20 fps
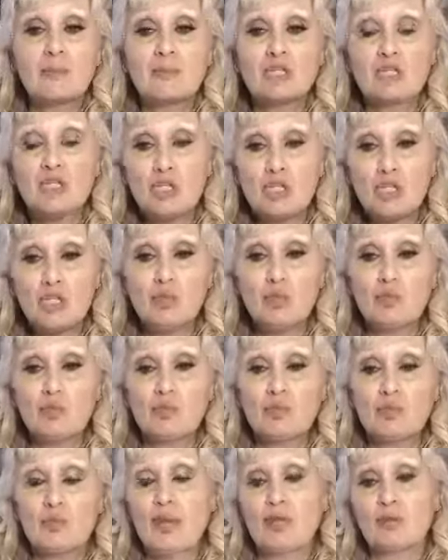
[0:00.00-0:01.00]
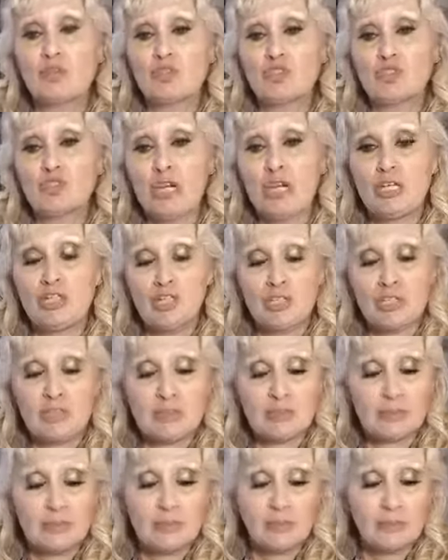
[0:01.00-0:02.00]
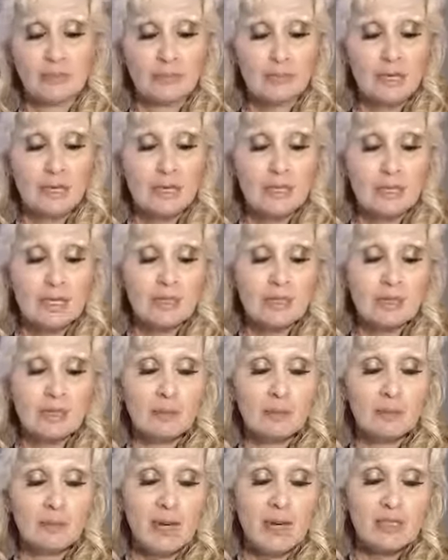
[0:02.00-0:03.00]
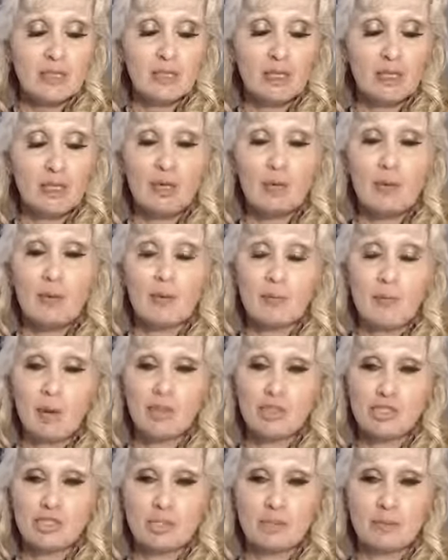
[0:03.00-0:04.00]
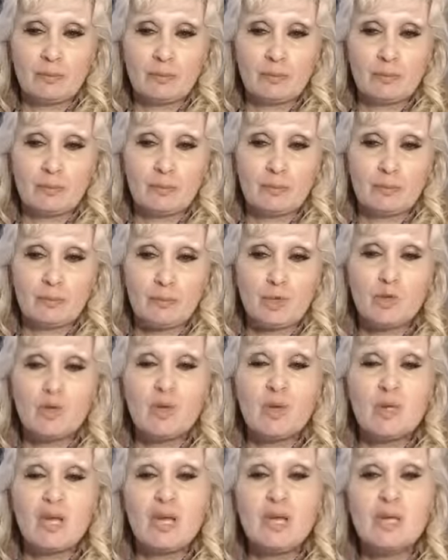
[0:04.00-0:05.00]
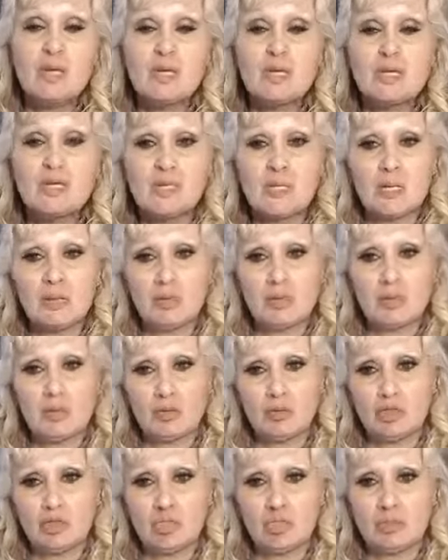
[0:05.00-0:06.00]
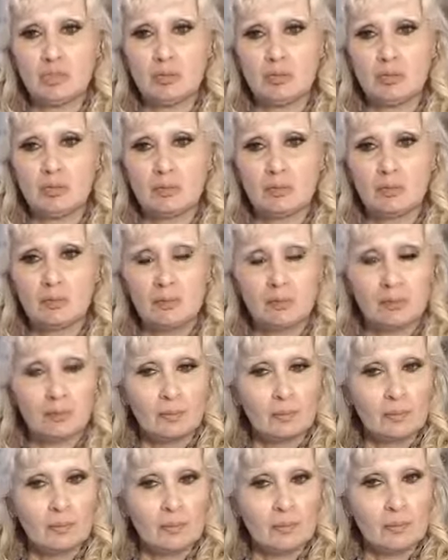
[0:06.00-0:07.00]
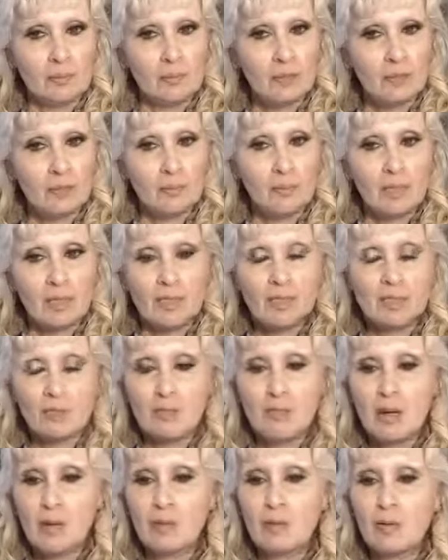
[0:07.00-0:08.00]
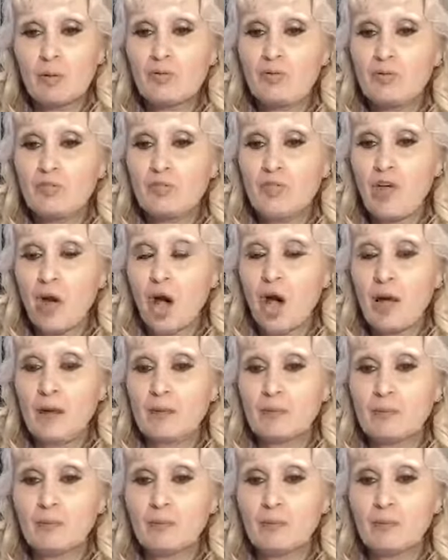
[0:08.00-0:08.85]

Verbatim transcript: to you to make those changes. So be the you in motion who is in motion. Because remember, thought